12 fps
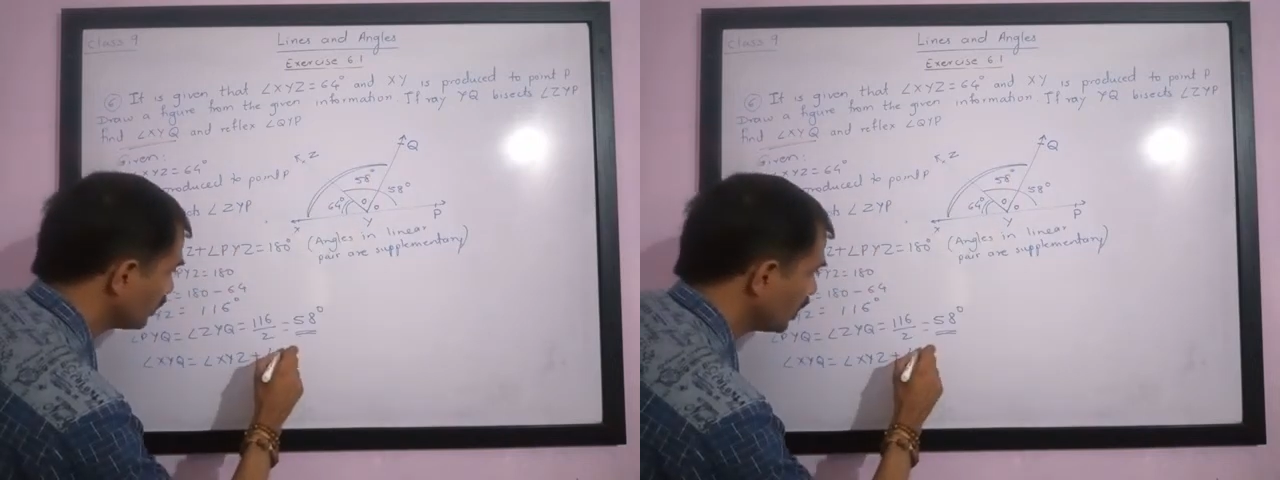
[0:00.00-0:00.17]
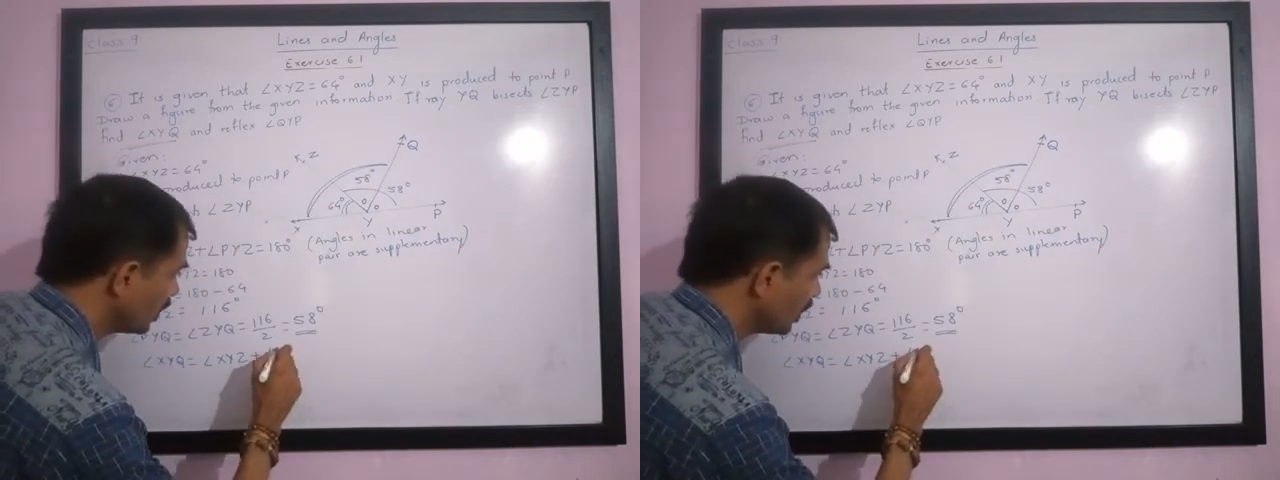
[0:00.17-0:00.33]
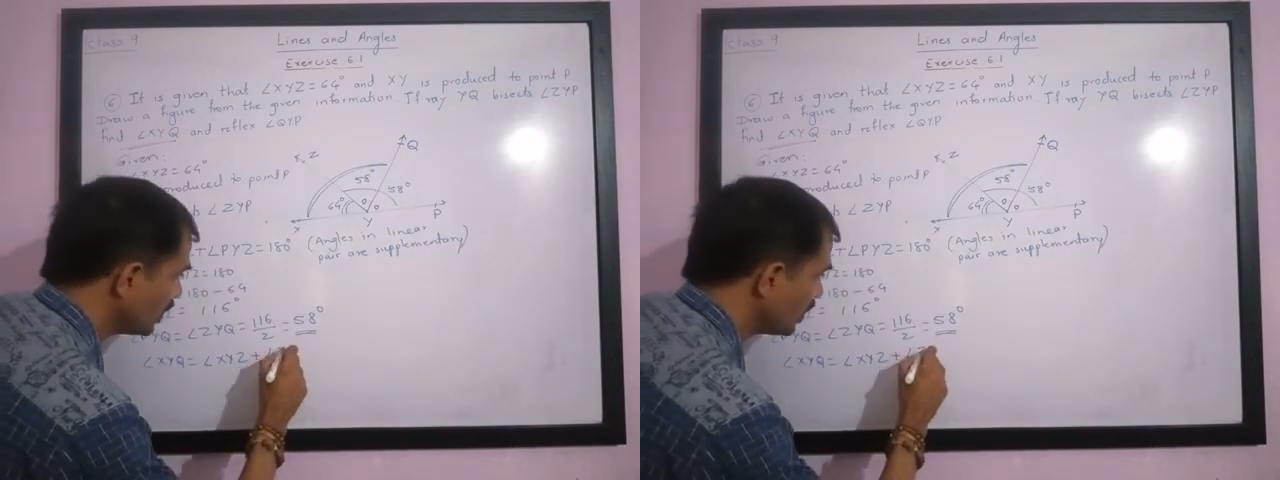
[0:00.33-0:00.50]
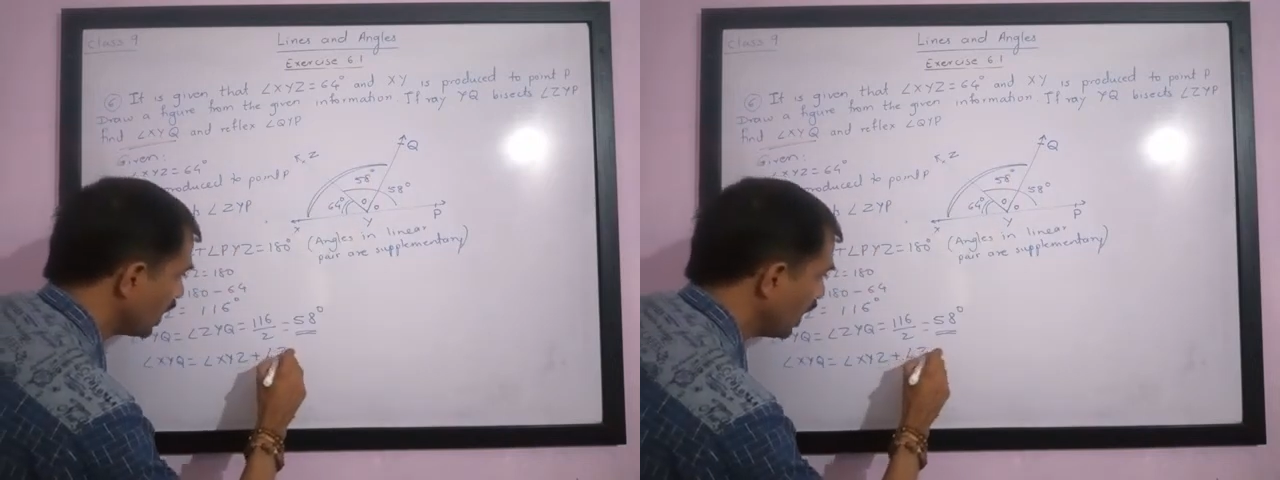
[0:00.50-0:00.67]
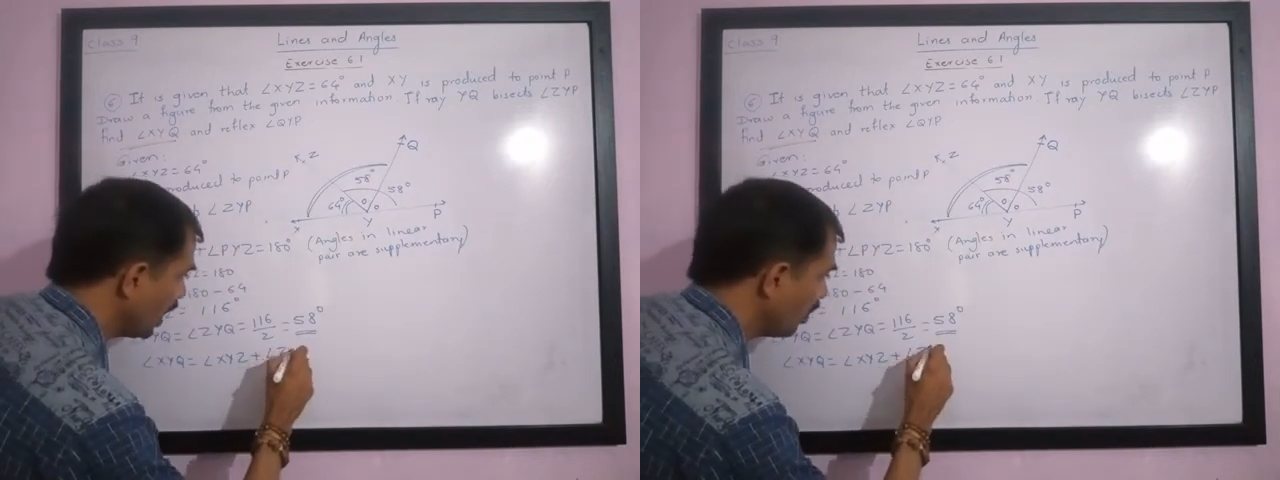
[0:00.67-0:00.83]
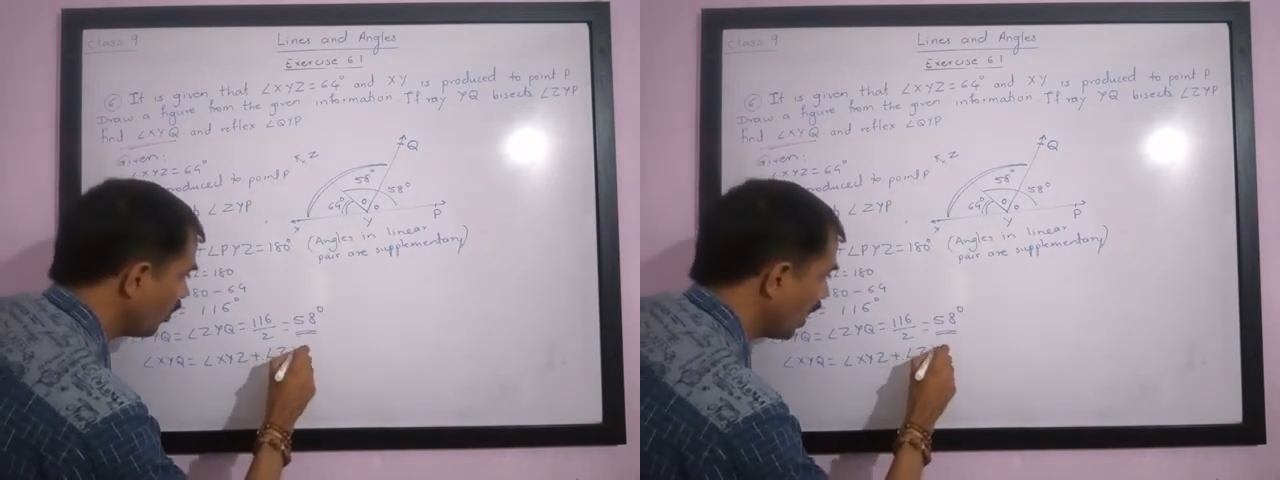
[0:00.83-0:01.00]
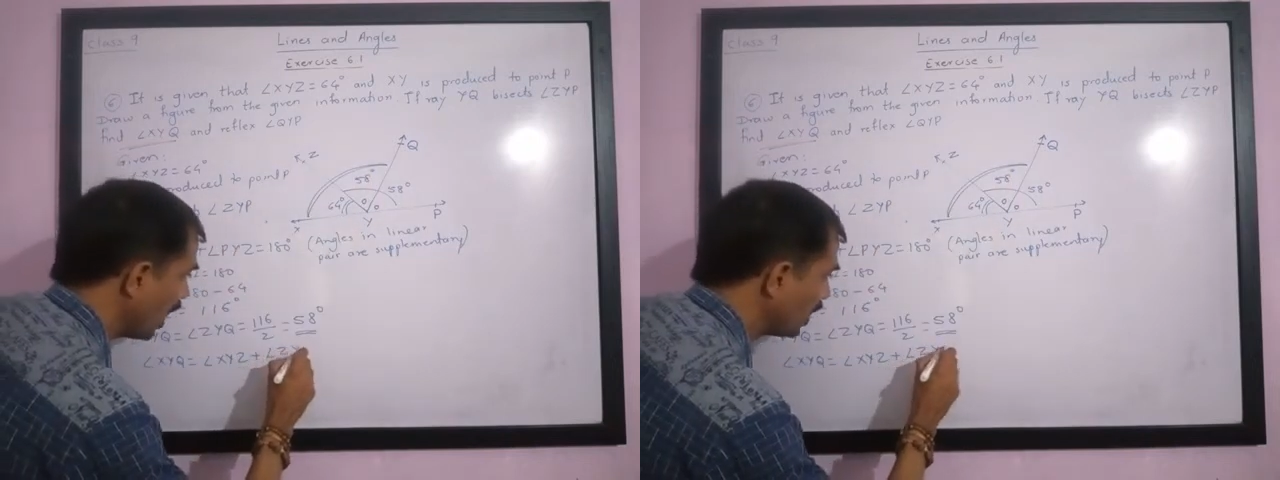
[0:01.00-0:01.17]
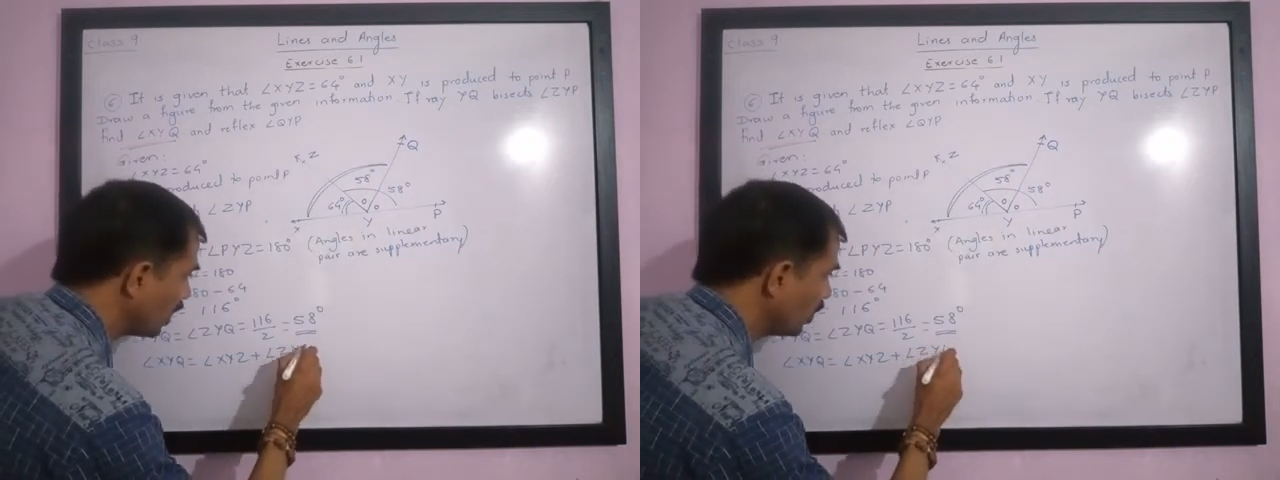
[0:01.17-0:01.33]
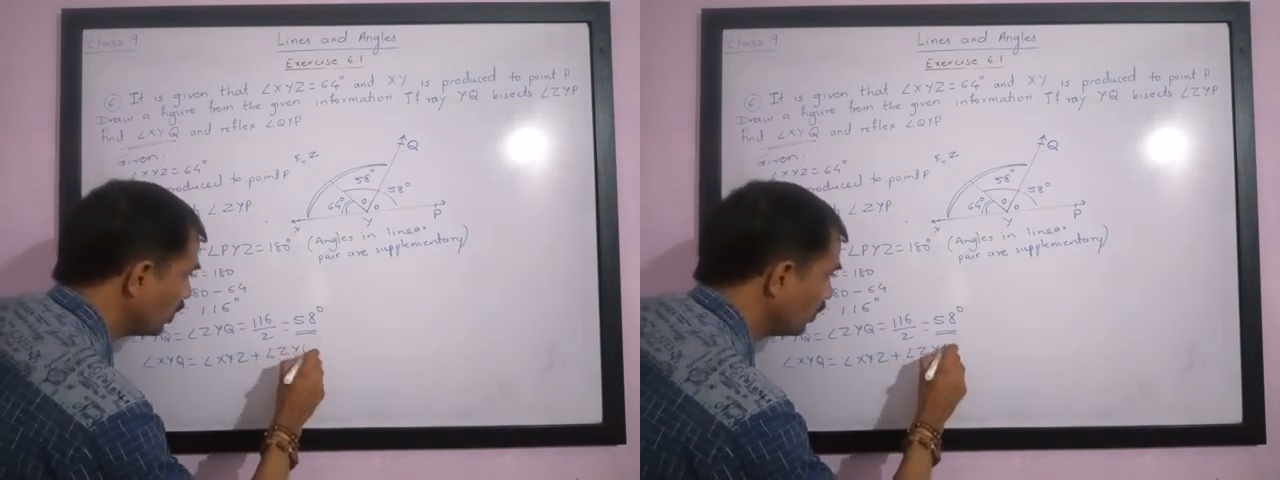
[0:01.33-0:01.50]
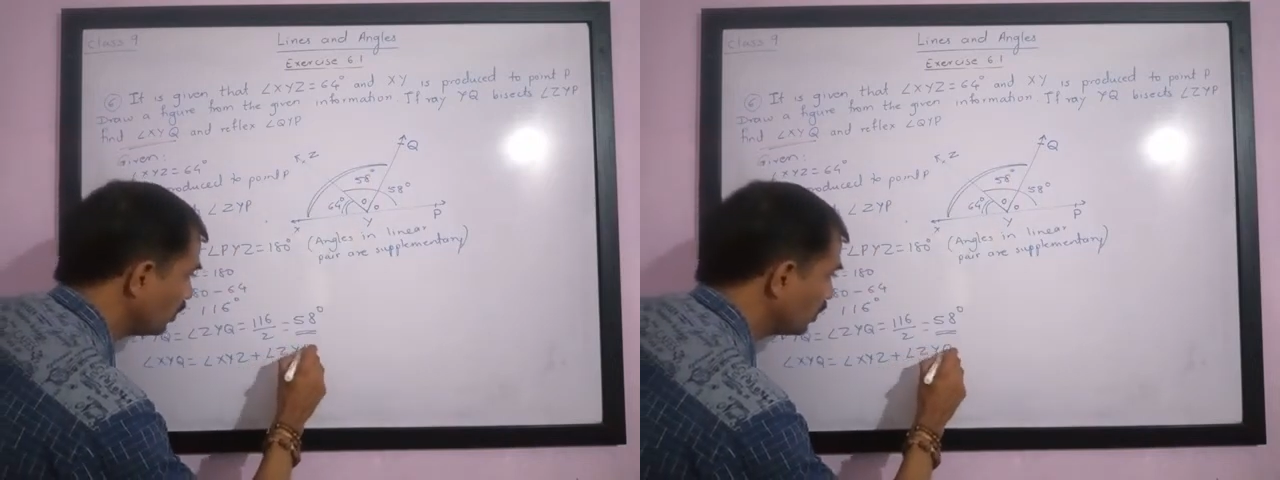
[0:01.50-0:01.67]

ZYQ.